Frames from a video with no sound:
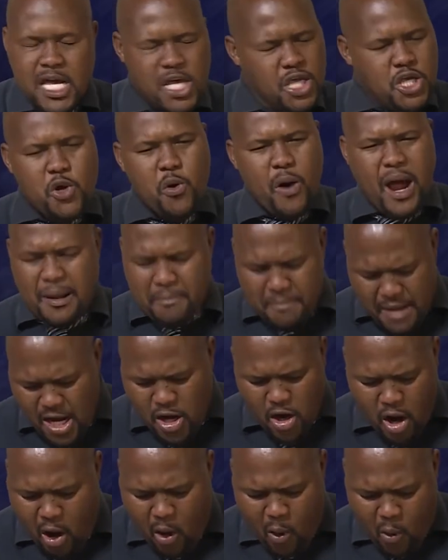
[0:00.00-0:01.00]
You and me
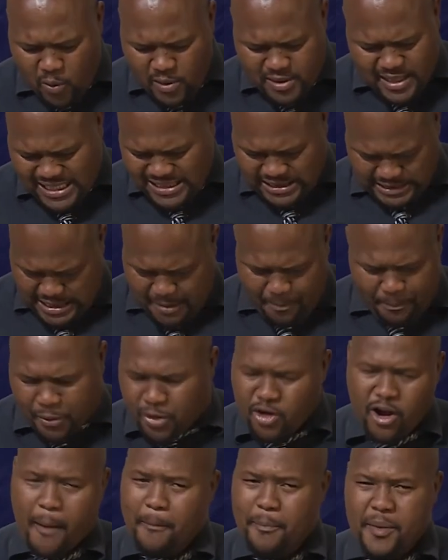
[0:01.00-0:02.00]
know that the
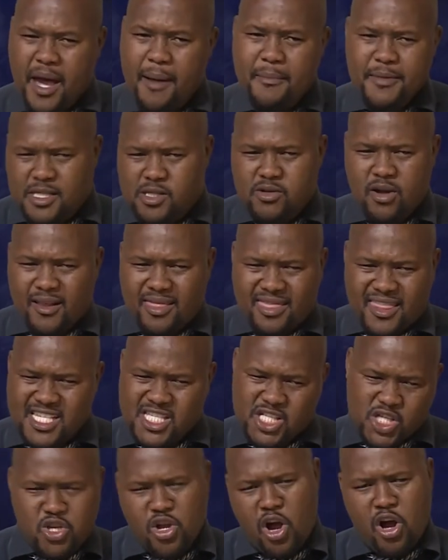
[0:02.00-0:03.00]
problem is not the
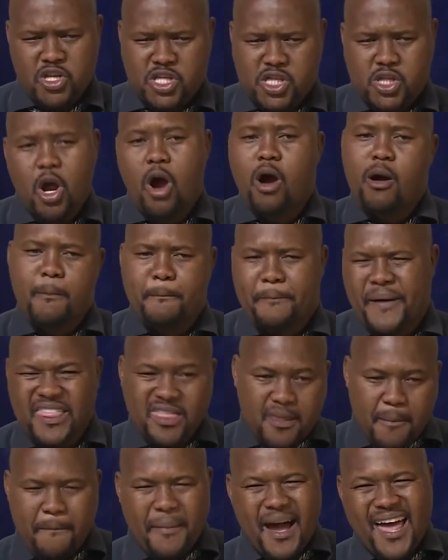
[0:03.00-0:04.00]
snowstorm,
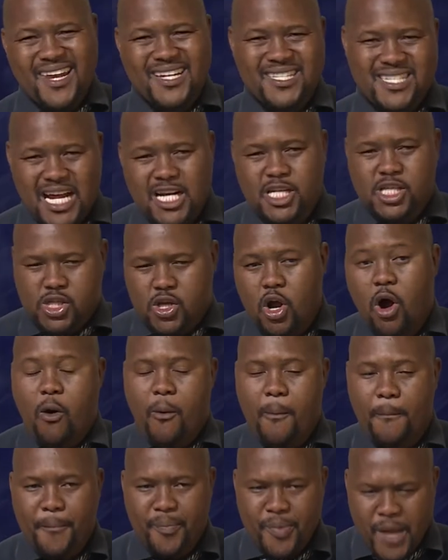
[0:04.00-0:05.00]
but the marital
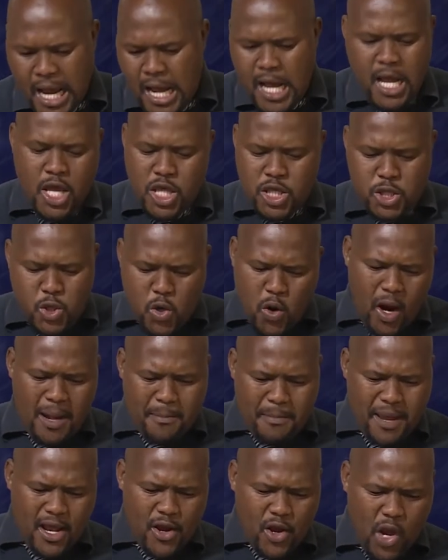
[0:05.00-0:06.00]
storm. You
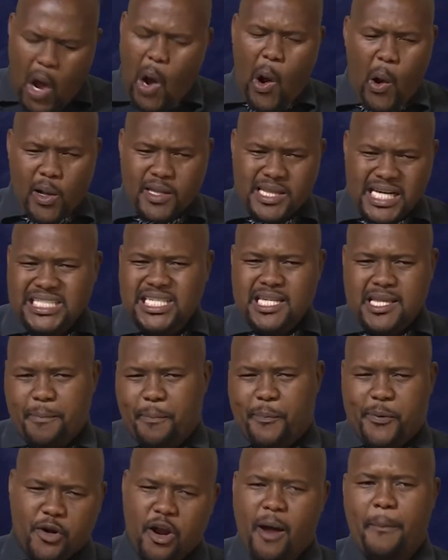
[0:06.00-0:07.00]
and me know that the
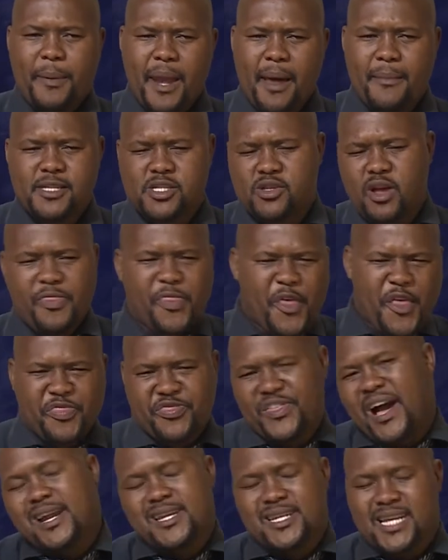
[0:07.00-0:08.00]
problem is not the
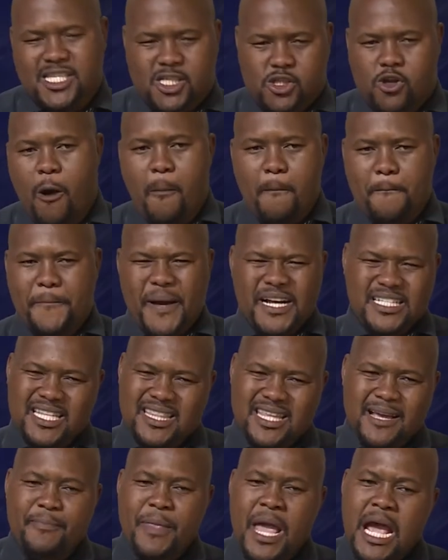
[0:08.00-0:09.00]
thunderstorm, but
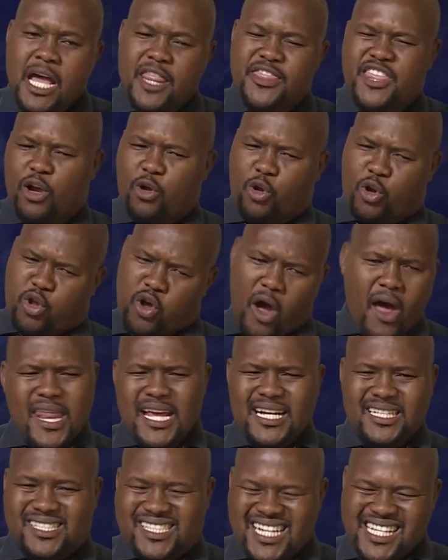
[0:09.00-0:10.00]
the
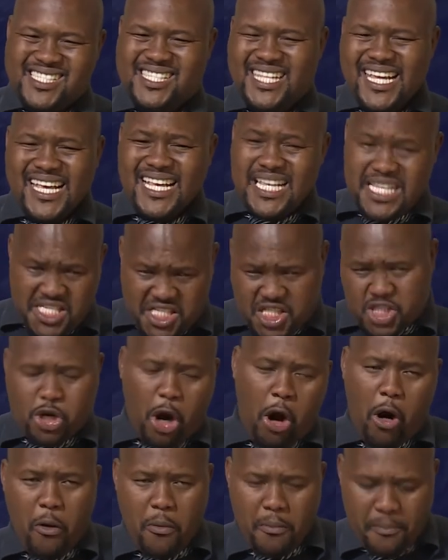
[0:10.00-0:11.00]
chronic disease
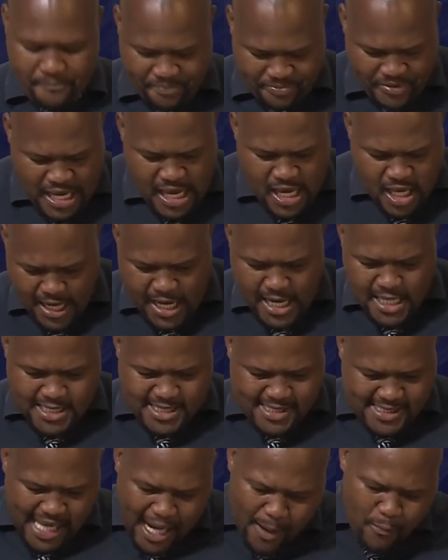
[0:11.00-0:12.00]
storm.
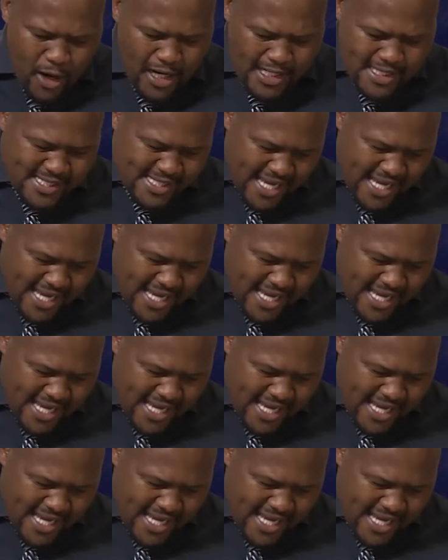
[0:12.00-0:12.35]
Someone